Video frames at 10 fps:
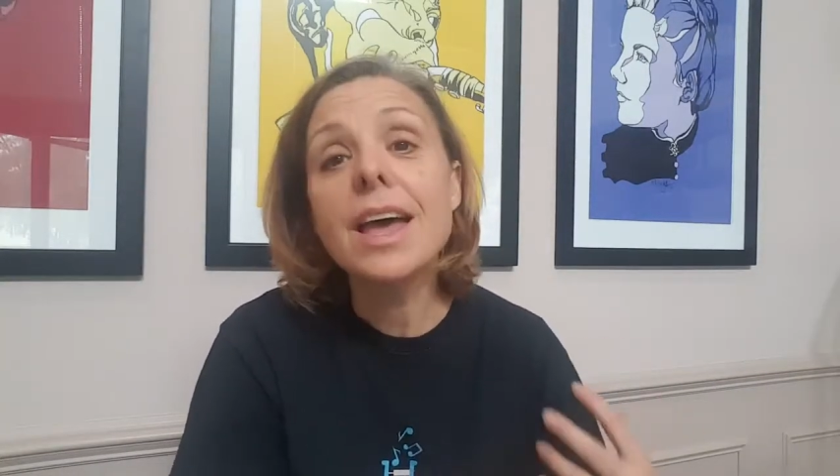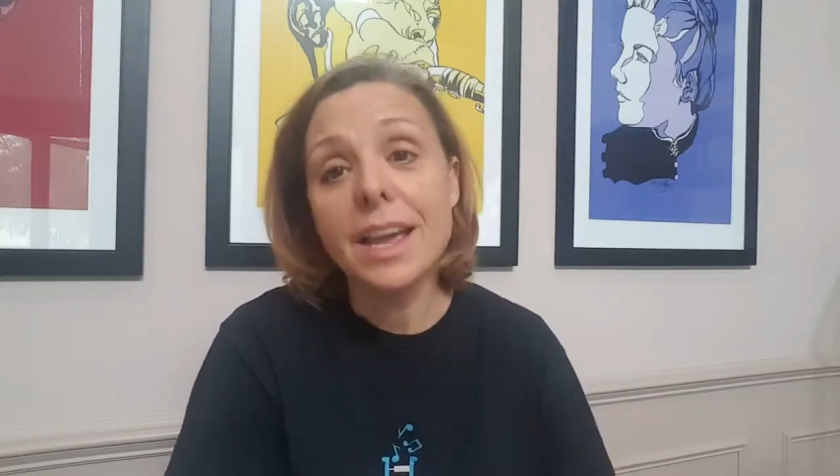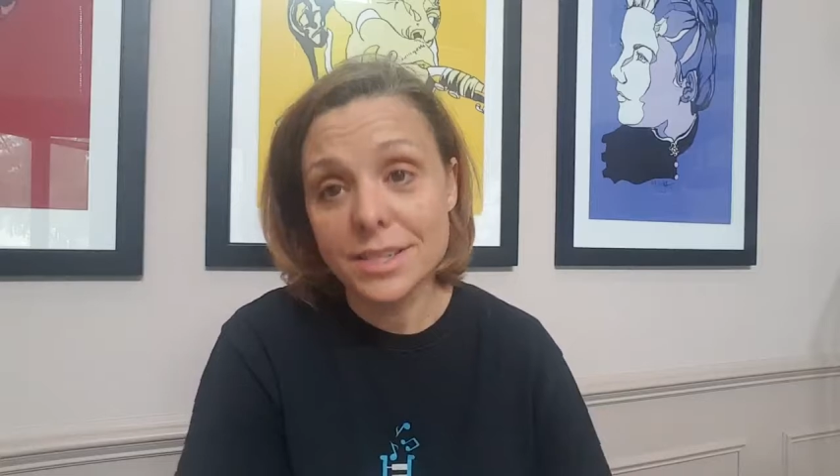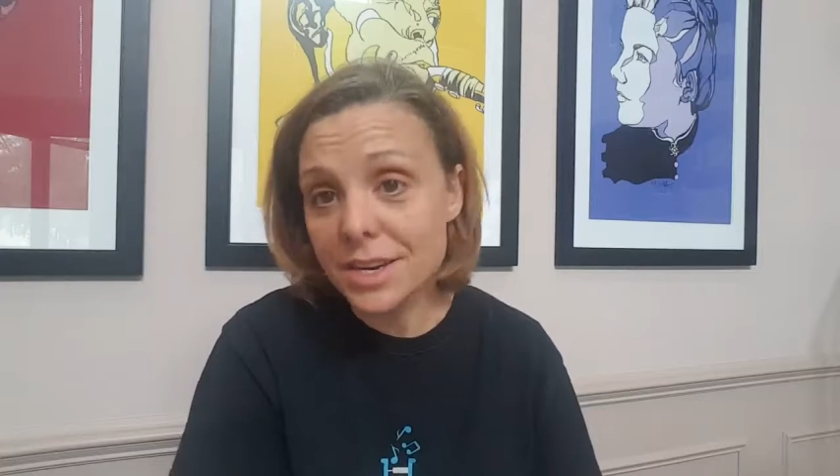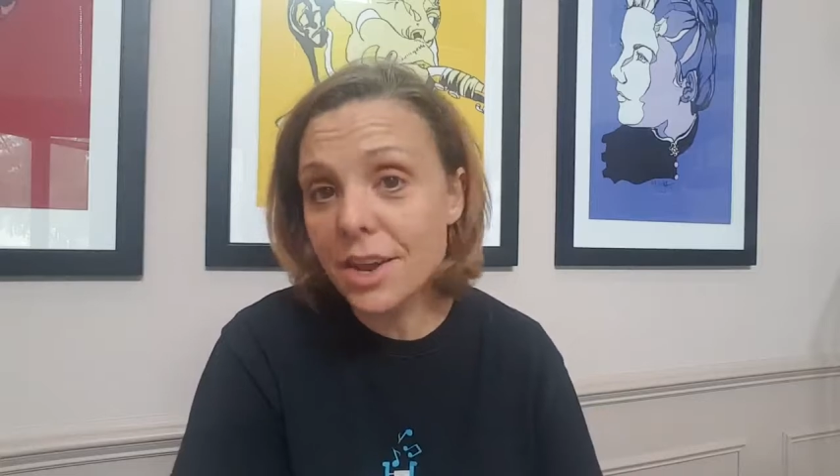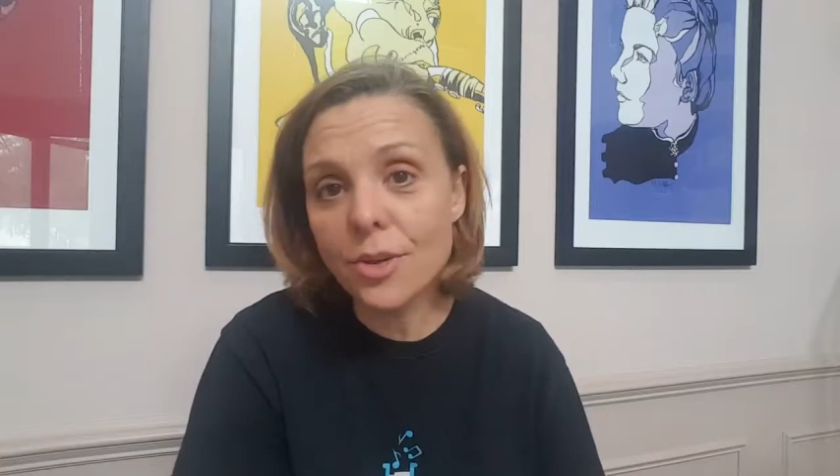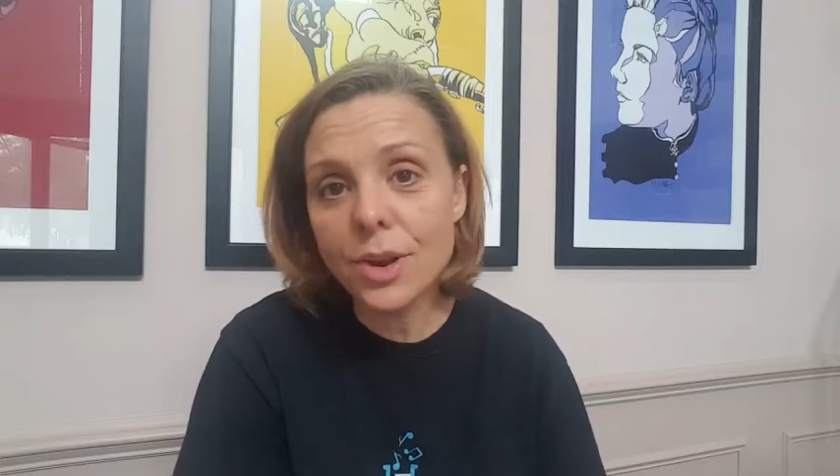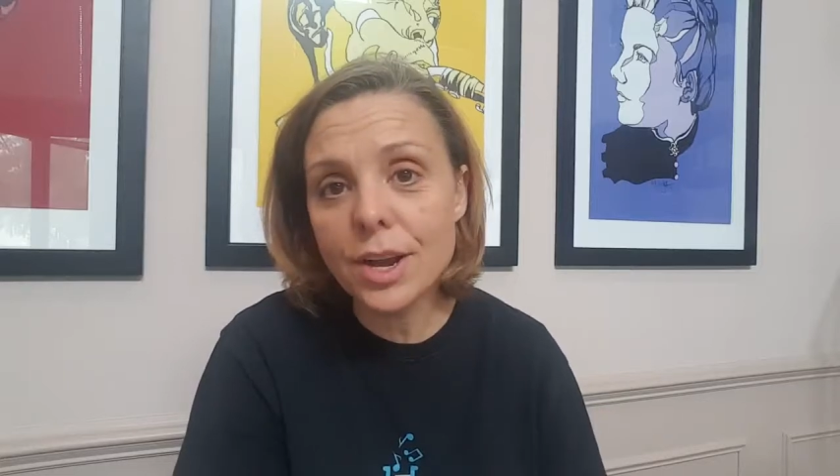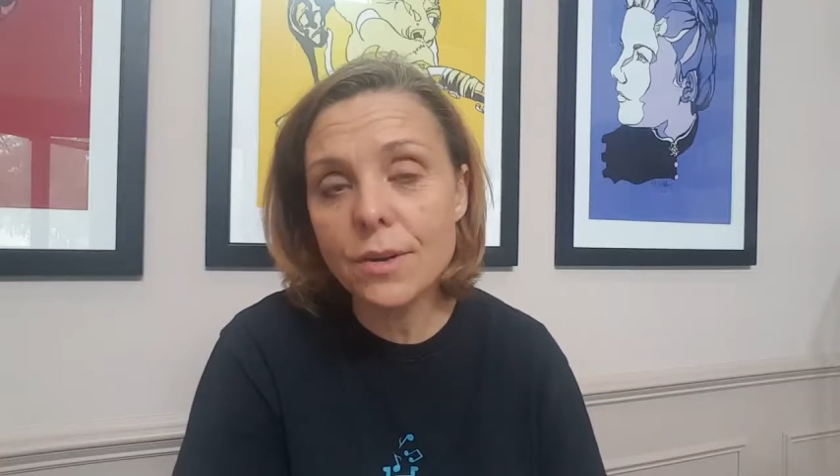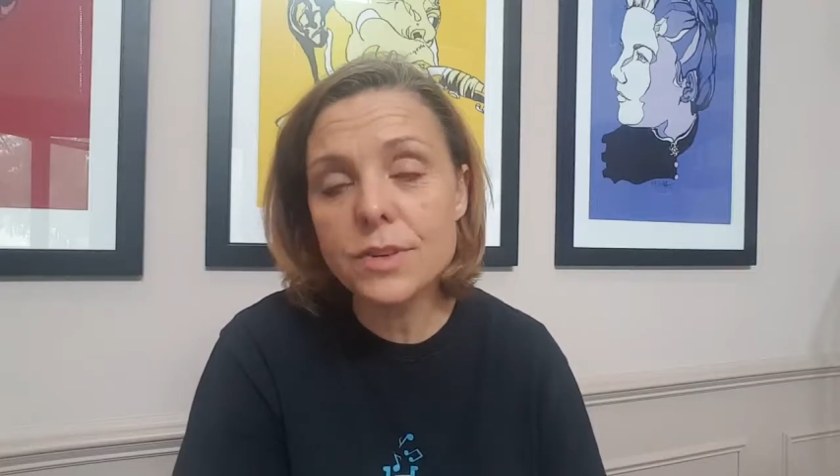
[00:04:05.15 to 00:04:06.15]
it's another
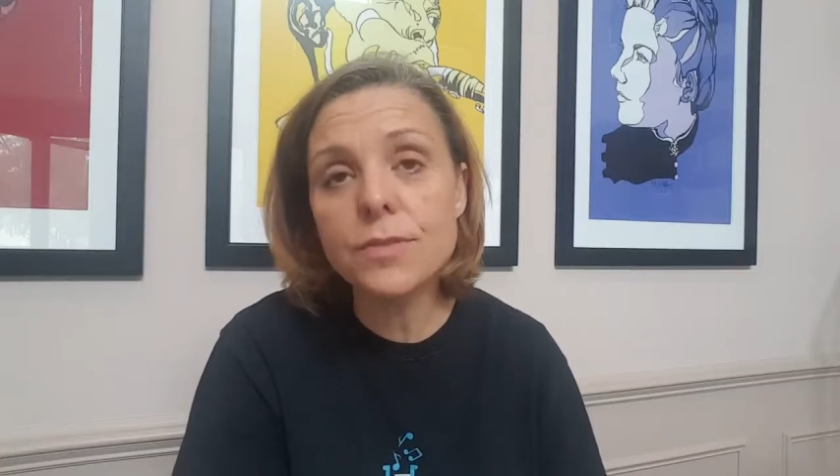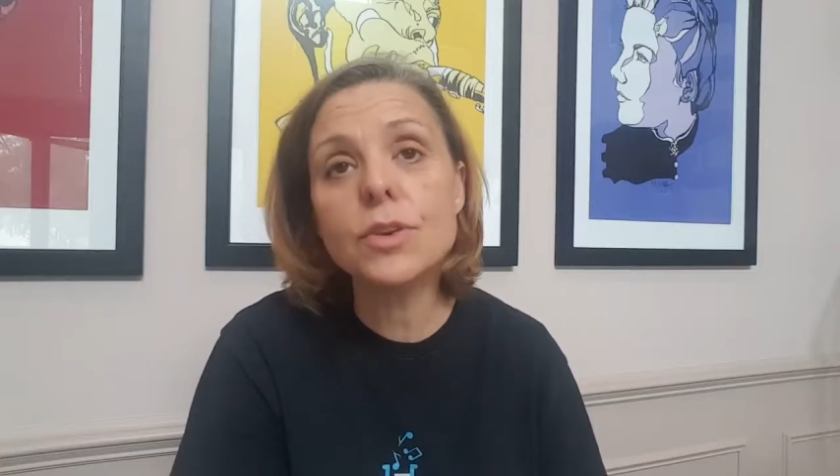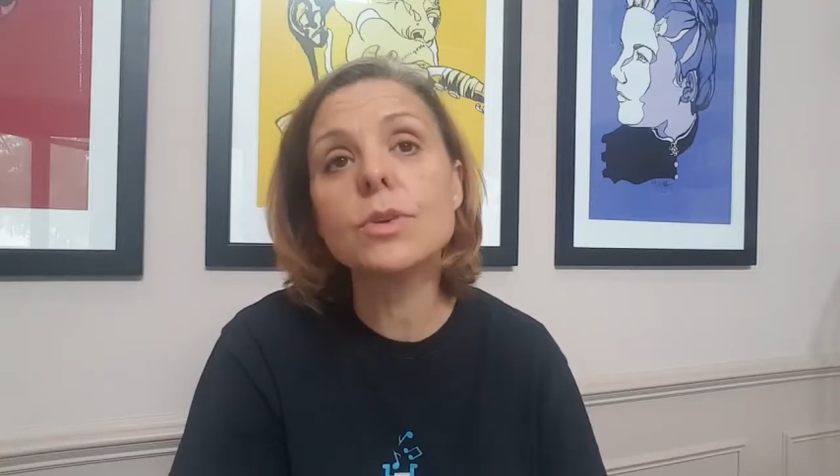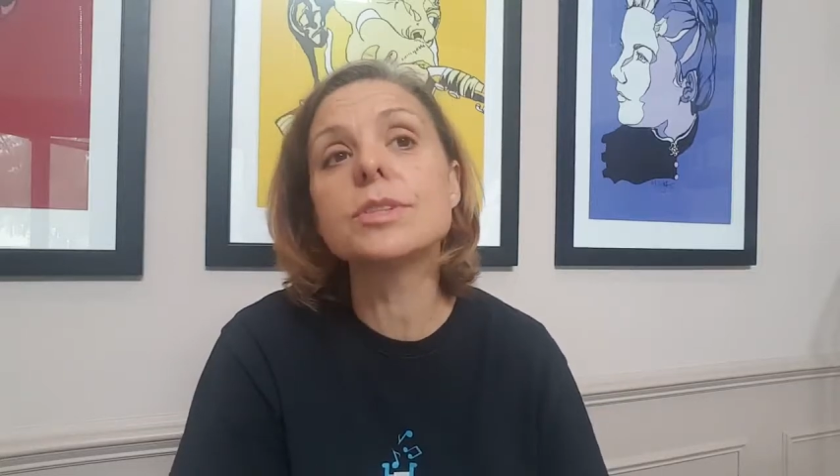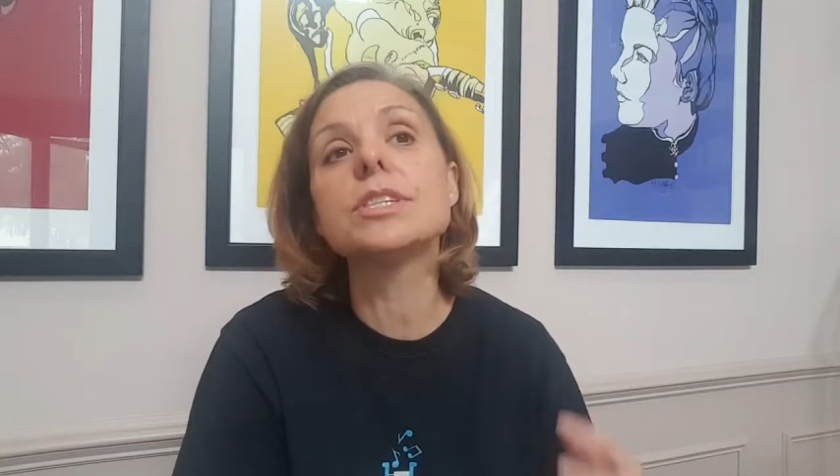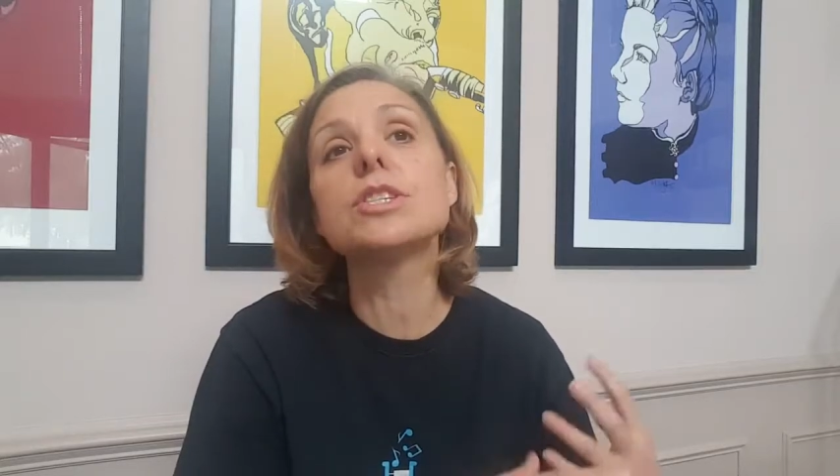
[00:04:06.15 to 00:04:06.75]
layer of difficulty.